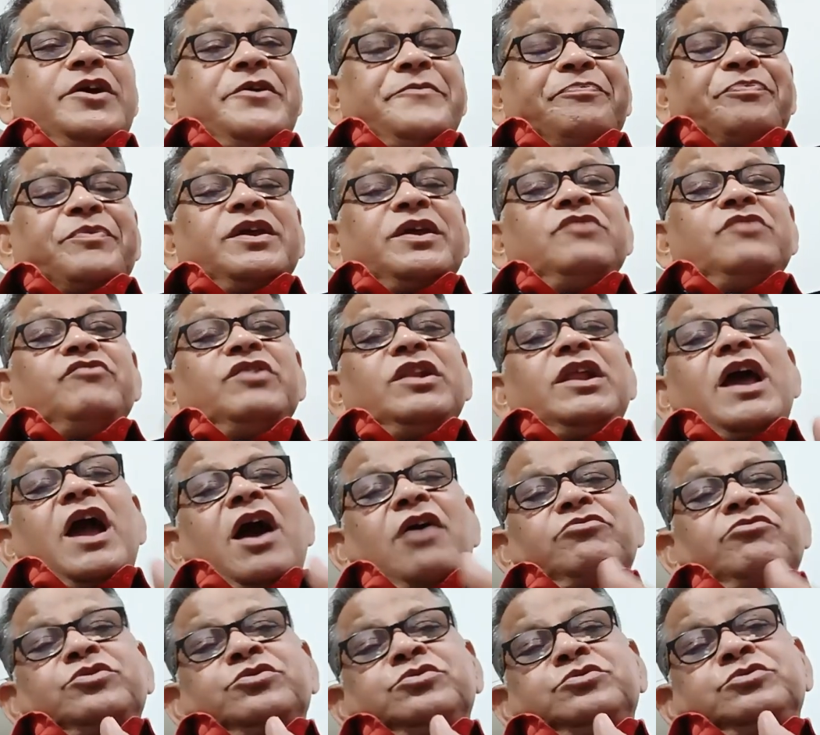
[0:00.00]
he will have
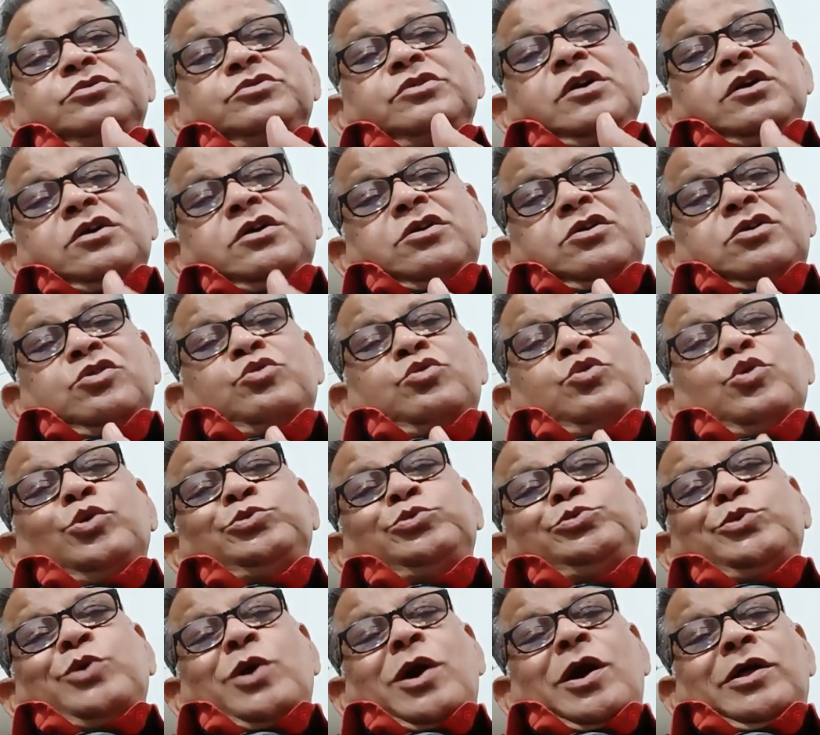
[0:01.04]
to go
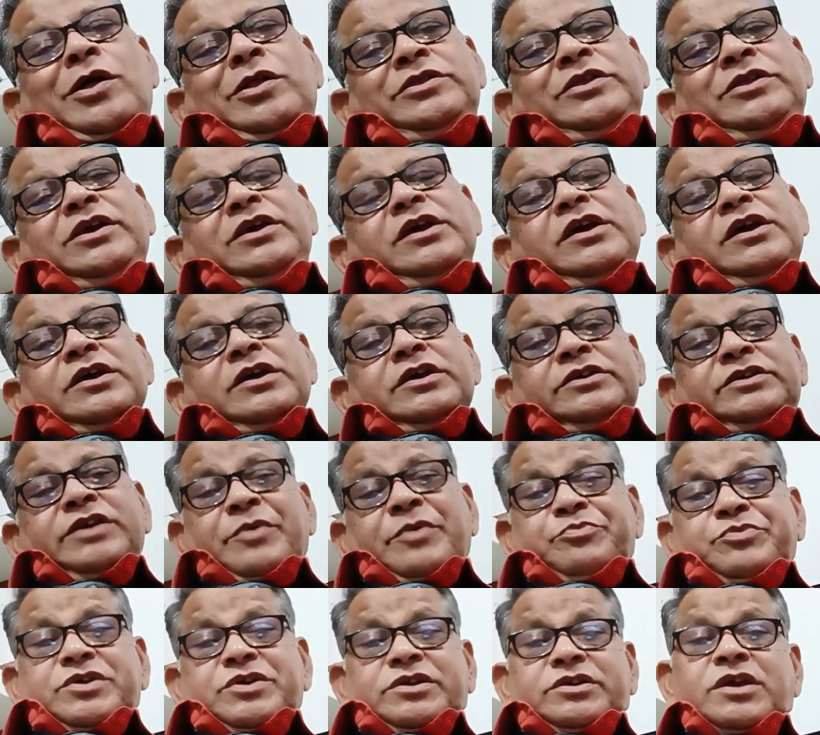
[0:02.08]
through all the
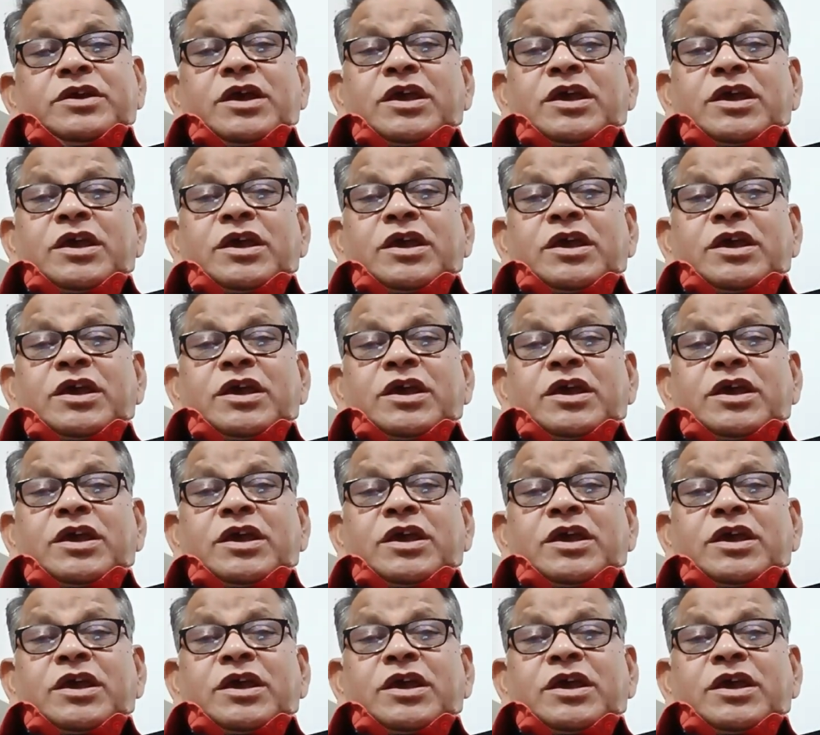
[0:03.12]
subjects.